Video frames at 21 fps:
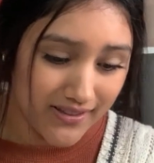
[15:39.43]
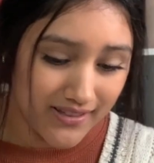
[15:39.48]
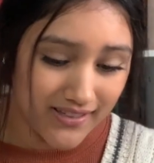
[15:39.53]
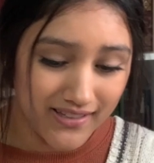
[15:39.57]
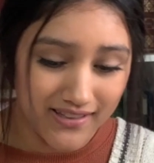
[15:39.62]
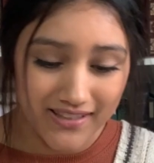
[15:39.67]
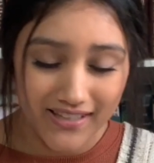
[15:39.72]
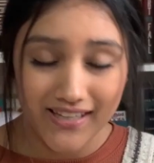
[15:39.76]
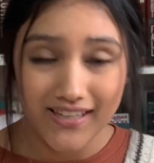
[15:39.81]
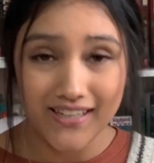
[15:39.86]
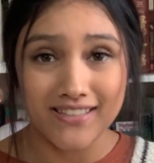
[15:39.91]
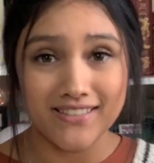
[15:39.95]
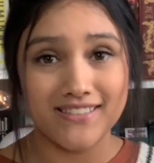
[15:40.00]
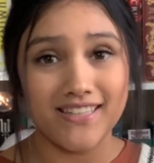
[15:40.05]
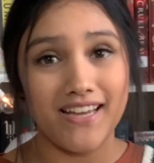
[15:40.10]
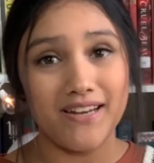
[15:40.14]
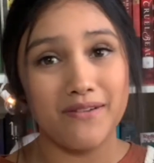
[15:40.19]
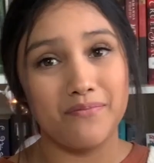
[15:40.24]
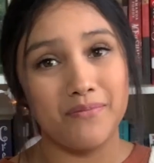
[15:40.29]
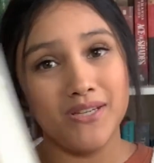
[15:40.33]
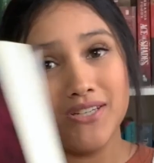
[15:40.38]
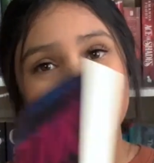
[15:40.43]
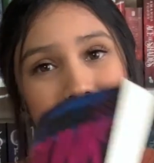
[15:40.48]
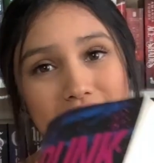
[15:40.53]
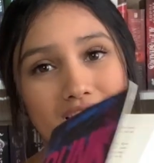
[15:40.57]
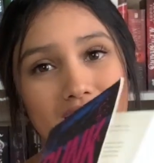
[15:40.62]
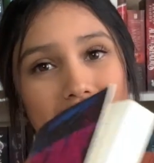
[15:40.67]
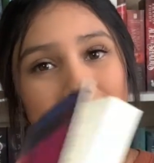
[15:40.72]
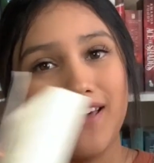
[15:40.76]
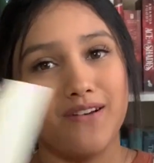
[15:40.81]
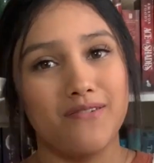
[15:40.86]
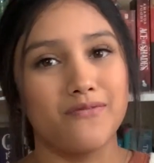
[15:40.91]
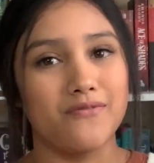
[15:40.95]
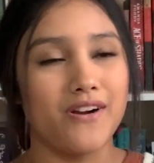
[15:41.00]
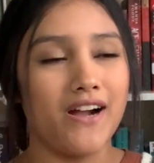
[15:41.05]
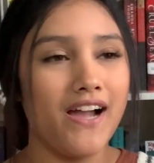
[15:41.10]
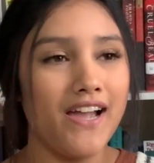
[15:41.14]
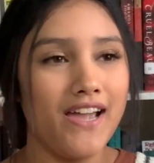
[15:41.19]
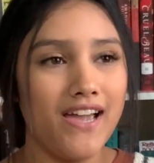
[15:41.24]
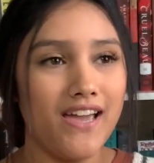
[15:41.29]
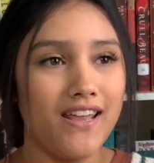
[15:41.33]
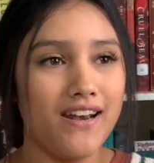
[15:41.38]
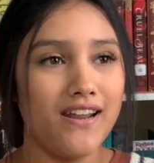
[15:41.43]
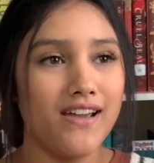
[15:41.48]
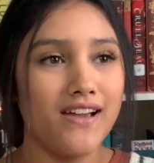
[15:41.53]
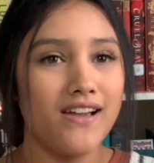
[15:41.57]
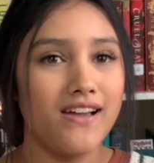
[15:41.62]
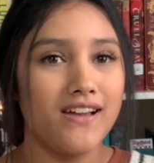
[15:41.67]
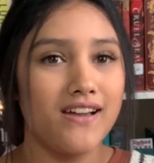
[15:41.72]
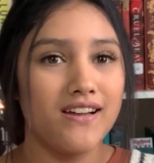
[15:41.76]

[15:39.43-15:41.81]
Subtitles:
The things that Misha and Ryan